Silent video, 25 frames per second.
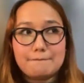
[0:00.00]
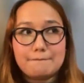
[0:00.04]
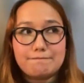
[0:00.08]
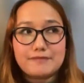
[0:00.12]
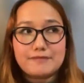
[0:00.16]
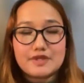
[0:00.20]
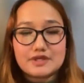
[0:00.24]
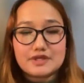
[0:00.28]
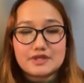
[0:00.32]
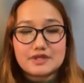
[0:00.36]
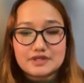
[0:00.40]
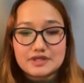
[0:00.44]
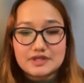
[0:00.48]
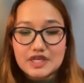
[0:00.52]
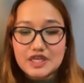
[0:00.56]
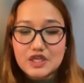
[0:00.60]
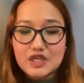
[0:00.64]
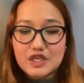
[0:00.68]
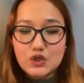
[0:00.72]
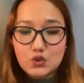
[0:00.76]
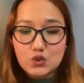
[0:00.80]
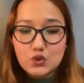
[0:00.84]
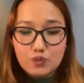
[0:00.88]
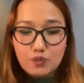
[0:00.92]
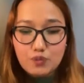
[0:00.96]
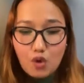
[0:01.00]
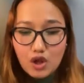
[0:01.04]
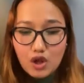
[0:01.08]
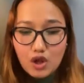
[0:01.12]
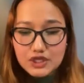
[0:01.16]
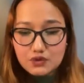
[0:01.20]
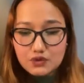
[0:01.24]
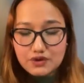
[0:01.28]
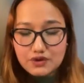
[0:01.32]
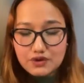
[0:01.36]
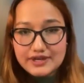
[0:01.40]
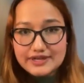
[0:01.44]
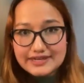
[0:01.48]
the new
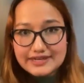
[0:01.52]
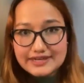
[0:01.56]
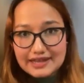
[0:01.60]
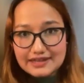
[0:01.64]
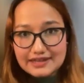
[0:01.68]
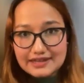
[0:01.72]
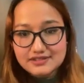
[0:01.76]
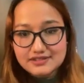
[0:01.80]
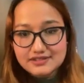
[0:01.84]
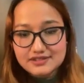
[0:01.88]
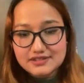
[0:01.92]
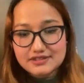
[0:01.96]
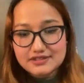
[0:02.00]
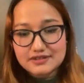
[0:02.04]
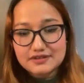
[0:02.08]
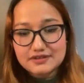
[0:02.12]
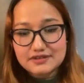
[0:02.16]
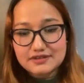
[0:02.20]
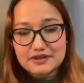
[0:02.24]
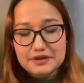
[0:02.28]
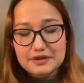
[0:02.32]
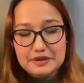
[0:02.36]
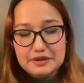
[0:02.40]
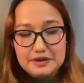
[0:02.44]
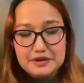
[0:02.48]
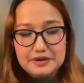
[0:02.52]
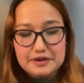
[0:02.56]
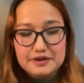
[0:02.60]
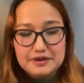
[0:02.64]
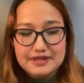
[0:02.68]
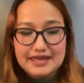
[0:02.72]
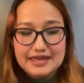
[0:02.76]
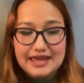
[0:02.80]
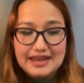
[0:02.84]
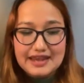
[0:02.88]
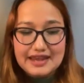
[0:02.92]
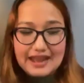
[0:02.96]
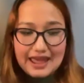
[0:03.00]
molecular test uh,
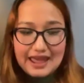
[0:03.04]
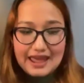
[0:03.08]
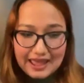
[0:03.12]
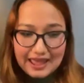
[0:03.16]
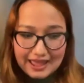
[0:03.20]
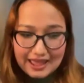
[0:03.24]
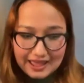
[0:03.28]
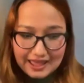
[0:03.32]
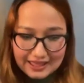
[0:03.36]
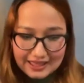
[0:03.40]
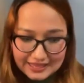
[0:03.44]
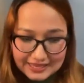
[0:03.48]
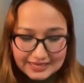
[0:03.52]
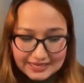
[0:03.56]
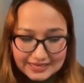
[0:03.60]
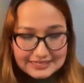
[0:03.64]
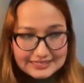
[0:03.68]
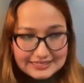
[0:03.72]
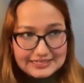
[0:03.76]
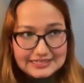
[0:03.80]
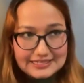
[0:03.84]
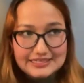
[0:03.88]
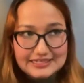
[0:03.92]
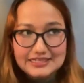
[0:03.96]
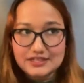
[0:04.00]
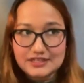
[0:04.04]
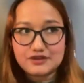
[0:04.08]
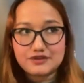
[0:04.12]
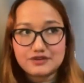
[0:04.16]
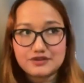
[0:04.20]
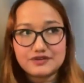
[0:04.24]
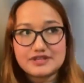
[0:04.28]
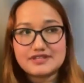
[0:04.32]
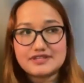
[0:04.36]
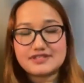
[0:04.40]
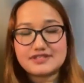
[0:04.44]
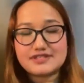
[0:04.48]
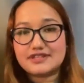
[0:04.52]
can aid in
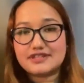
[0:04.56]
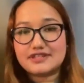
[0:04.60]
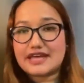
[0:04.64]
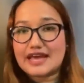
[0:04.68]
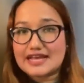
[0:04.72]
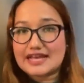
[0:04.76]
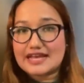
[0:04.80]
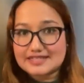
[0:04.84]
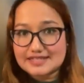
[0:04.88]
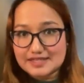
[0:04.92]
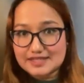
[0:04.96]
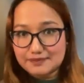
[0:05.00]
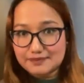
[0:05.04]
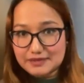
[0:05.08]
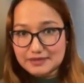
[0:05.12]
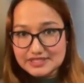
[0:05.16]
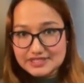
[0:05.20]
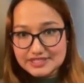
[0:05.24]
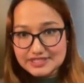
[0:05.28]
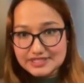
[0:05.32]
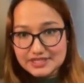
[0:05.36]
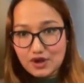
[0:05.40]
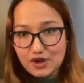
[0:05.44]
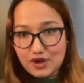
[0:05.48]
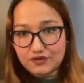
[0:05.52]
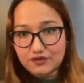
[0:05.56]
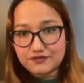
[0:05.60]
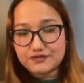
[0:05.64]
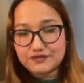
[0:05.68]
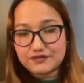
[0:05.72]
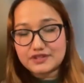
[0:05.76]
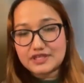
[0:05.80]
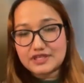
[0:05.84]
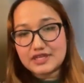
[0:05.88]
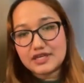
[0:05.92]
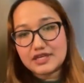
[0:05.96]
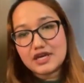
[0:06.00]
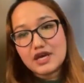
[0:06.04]
increasing the accessibility of
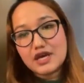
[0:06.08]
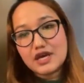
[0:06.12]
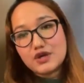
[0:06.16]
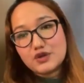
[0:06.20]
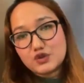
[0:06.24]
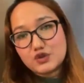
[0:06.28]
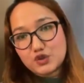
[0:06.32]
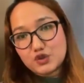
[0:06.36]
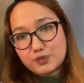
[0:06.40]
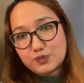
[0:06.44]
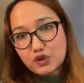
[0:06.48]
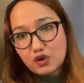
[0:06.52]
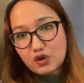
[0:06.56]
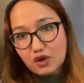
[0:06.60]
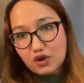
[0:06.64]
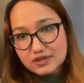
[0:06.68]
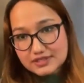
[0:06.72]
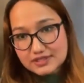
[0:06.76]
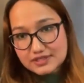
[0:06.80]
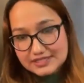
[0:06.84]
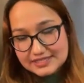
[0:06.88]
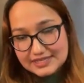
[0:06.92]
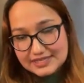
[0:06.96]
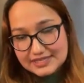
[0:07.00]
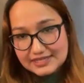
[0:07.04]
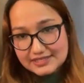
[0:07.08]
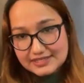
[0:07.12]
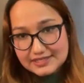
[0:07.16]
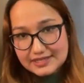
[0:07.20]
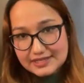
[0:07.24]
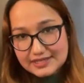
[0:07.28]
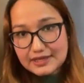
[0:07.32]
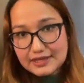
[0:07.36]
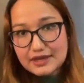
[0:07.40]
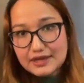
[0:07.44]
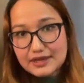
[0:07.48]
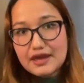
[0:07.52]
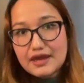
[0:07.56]
the tuberculosis
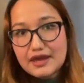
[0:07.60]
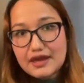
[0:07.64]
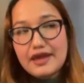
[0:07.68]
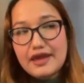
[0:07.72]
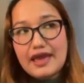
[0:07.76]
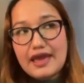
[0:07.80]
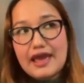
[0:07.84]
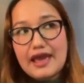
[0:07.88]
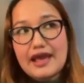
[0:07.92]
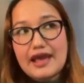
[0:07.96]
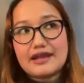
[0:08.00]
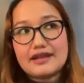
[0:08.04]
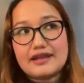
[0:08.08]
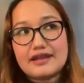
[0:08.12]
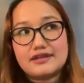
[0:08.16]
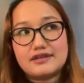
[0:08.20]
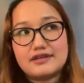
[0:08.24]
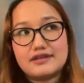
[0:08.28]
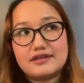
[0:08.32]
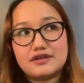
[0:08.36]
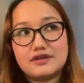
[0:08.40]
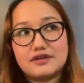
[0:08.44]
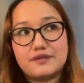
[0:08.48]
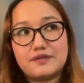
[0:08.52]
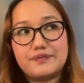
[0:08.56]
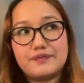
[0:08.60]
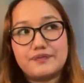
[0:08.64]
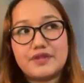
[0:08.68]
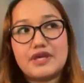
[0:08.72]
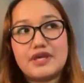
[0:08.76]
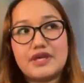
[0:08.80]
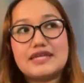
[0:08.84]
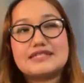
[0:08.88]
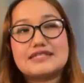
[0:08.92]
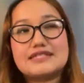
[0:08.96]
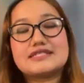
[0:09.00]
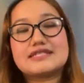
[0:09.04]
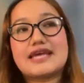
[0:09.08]
testing and uh,
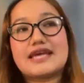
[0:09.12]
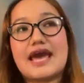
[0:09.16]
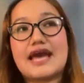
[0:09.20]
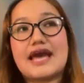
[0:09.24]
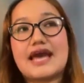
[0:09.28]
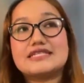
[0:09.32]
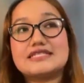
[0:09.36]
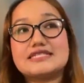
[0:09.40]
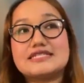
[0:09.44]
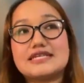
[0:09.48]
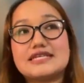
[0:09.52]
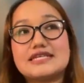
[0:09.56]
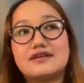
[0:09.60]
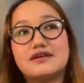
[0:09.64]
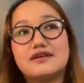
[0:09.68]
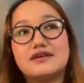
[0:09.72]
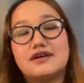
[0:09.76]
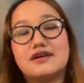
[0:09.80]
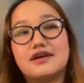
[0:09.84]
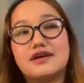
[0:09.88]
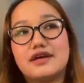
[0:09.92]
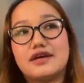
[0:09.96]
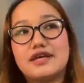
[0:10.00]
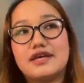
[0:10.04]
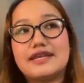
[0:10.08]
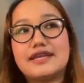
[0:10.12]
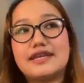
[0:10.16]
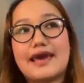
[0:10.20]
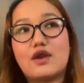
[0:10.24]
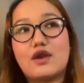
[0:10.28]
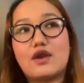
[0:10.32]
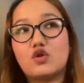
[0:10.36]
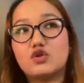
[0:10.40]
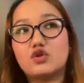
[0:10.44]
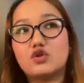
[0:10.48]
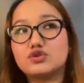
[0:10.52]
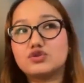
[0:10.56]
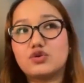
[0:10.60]
it can uh, it can
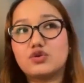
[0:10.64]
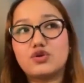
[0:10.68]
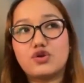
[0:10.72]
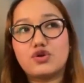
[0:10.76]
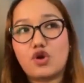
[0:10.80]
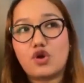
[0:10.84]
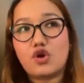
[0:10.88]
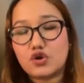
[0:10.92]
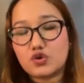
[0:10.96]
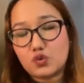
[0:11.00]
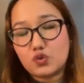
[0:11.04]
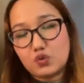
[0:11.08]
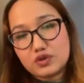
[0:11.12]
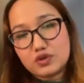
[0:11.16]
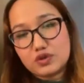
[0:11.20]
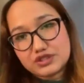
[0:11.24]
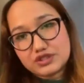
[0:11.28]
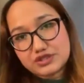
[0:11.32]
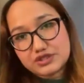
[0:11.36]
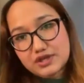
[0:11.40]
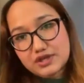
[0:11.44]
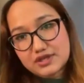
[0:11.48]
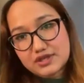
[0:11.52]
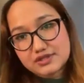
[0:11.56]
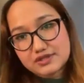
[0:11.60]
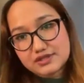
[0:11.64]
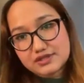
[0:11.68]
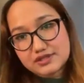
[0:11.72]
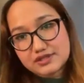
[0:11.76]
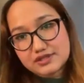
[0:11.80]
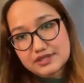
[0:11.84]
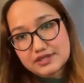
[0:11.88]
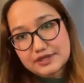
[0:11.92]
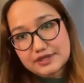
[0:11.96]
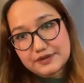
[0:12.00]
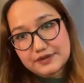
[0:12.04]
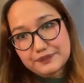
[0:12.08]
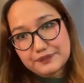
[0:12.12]
also not only just
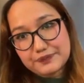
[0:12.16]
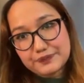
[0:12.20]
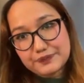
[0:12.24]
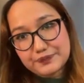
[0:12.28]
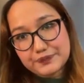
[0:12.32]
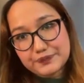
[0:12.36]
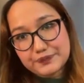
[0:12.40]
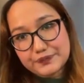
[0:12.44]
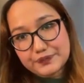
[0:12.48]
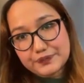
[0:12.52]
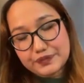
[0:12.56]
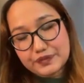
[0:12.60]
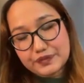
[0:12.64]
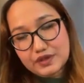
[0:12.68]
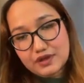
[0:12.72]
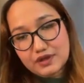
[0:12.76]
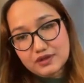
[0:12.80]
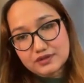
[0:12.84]
the um, mm,